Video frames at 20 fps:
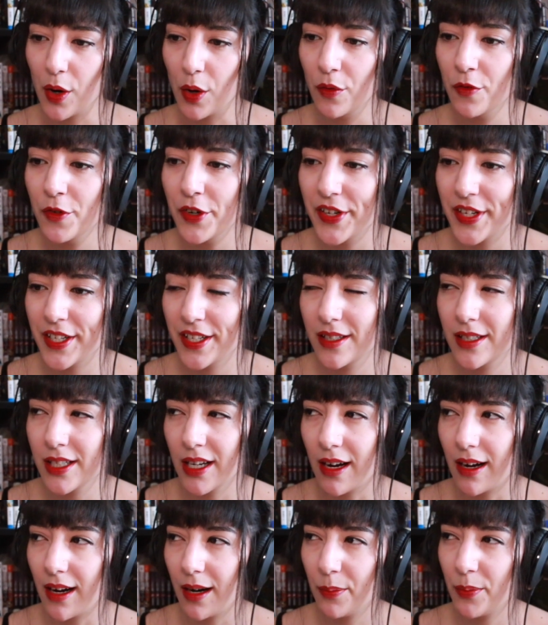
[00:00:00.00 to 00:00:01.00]
over the
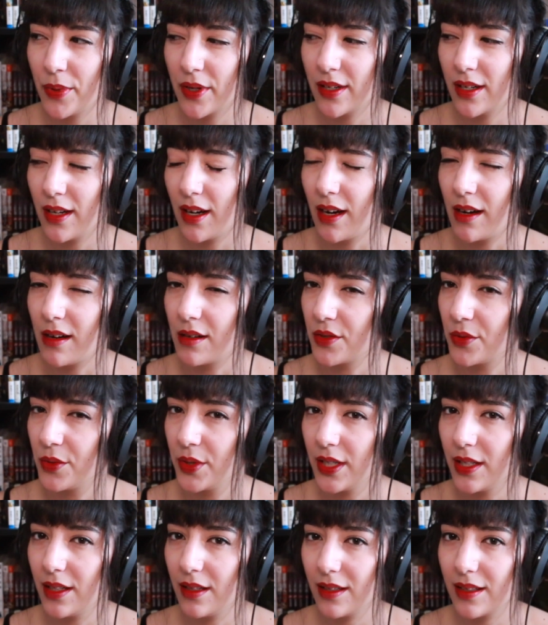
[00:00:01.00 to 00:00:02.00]
top and
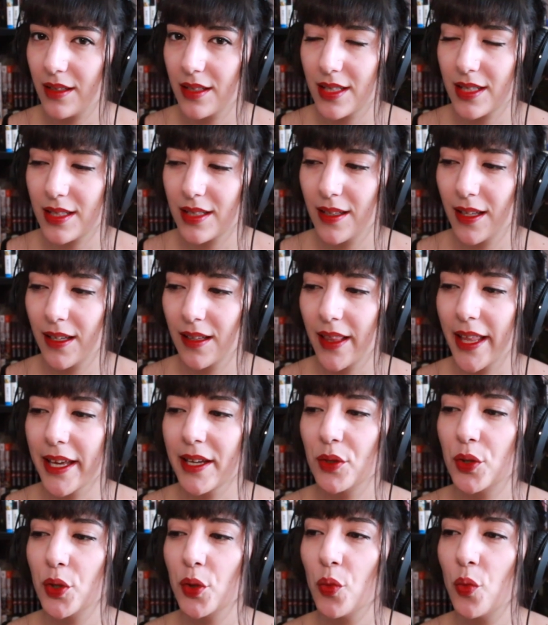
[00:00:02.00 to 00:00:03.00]
unrealistic.
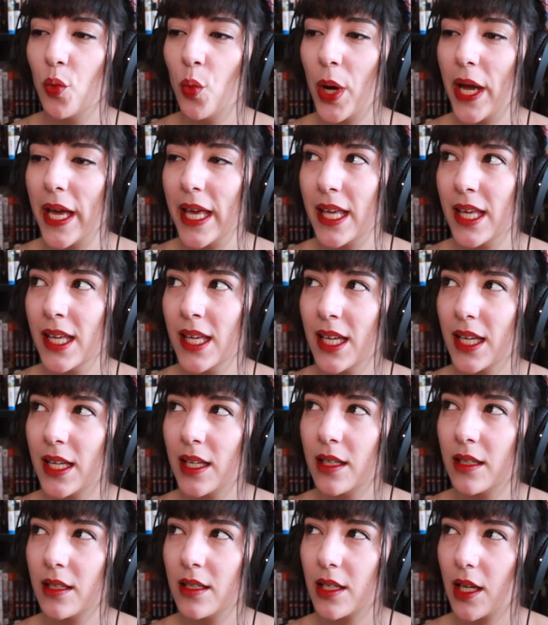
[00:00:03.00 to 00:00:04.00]
Like, the way
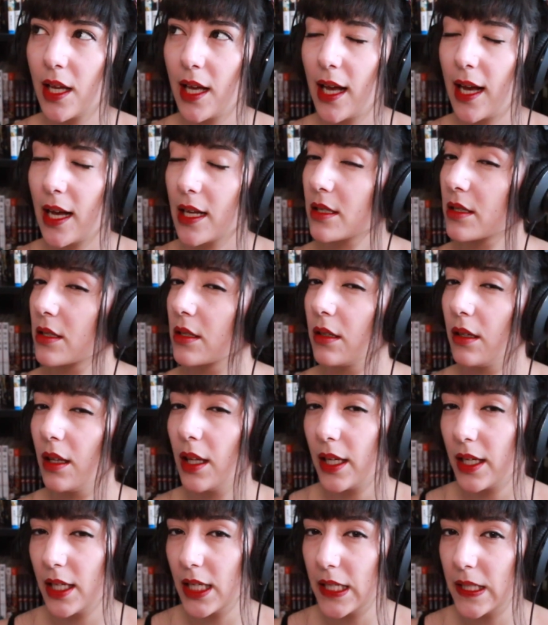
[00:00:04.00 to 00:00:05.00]
it
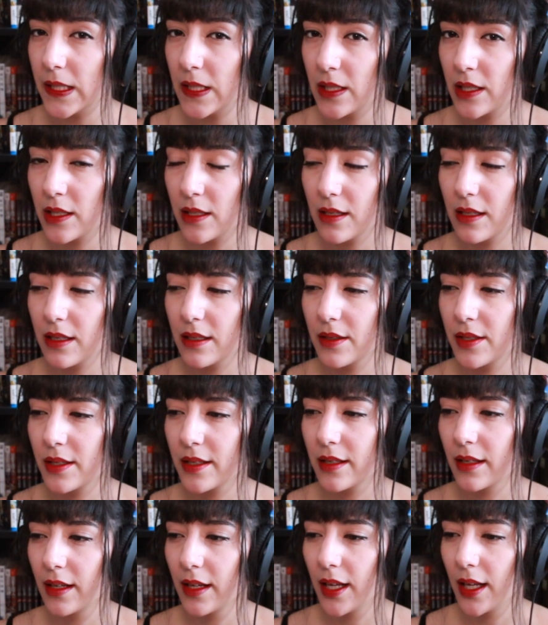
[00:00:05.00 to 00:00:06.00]
escalates
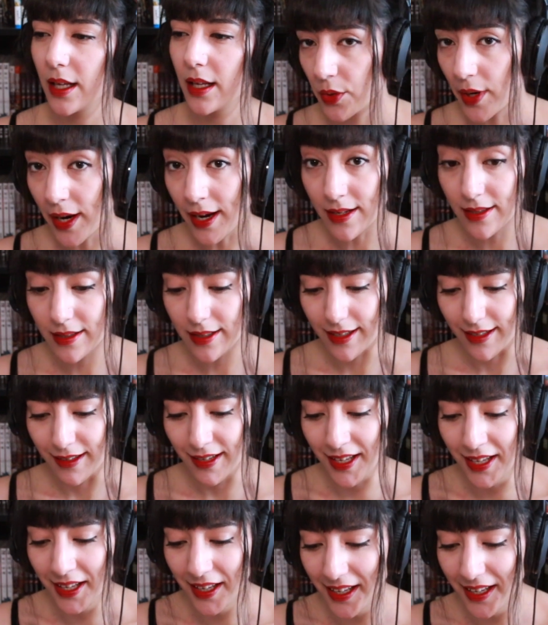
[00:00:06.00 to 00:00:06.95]
is crazy.